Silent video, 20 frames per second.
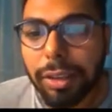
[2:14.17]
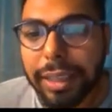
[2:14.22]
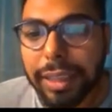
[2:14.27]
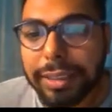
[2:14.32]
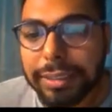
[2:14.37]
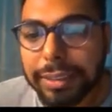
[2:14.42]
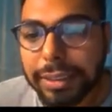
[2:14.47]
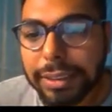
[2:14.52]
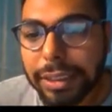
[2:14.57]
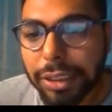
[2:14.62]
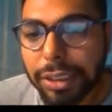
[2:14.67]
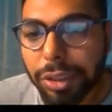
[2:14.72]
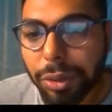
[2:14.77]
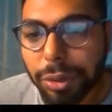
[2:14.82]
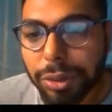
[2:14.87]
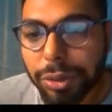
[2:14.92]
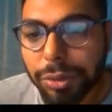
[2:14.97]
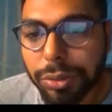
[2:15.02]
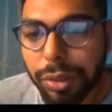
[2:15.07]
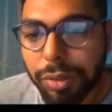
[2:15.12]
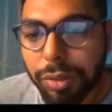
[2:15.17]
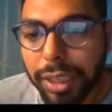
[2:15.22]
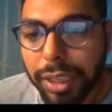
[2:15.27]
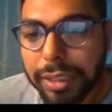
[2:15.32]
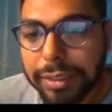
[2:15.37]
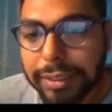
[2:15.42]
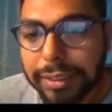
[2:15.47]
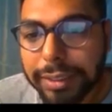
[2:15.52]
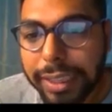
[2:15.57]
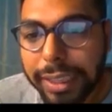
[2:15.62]
Now let's go to
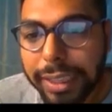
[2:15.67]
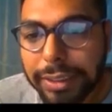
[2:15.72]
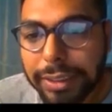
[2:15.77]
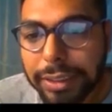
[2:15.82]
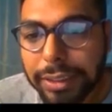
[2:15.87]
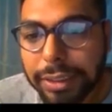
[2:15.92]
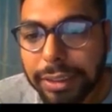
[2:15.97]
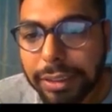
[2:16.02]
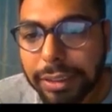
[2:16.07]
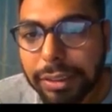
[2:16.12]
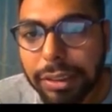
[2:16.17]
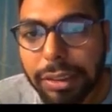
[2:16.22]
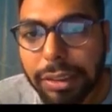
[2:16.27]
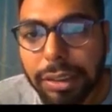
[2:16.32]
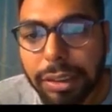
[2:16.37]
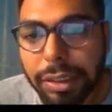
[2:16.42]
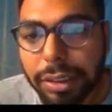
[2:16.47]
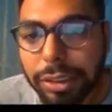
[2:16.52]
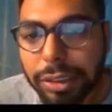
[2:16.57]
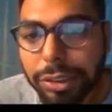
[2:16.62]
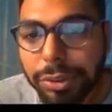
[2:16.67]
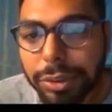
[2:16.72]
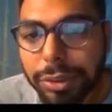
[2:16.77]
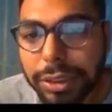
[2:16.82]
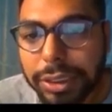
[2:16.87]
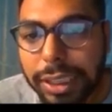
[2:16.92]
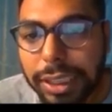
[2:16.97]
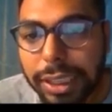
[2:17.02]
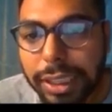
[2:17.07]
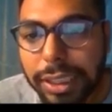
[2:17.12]
our next
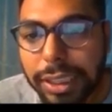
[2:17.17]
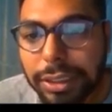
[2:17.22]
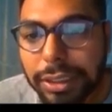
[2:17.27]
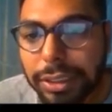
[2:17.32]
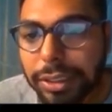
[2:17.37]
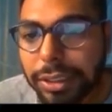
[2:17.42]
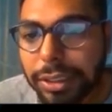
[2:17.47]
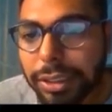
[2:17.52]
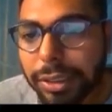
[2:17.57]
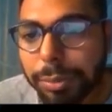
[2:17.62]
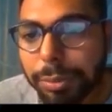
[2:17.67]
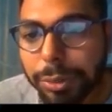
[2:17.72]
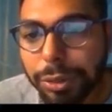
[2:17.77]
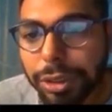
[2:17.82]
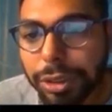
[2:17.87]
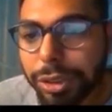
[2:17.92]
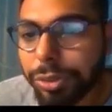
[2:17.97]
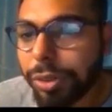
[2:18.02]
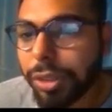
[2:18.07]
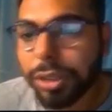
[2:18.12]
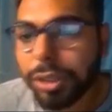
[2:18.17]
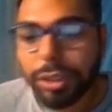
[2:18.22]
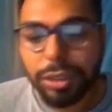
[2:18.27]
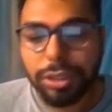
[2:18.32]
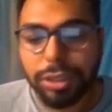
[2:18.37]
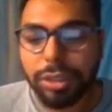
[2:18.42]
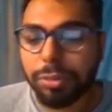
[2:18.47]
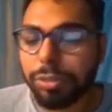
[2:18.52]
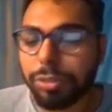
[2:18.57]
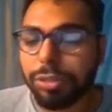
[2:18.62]
use case. Suppose you are
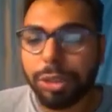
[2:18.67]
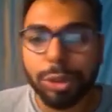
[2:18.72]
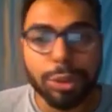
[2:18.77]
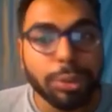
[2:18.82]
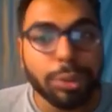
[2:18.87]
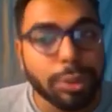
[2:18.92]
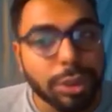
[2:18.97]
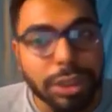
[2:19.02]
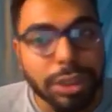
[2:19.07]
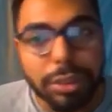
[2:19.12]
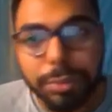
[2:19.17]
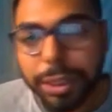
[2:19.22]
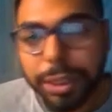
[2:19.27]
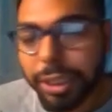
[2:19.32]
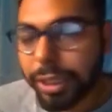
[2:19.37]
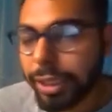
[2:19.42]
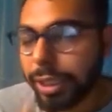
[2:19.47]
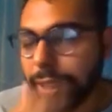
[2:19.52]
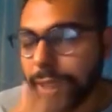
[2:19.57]
in some of the social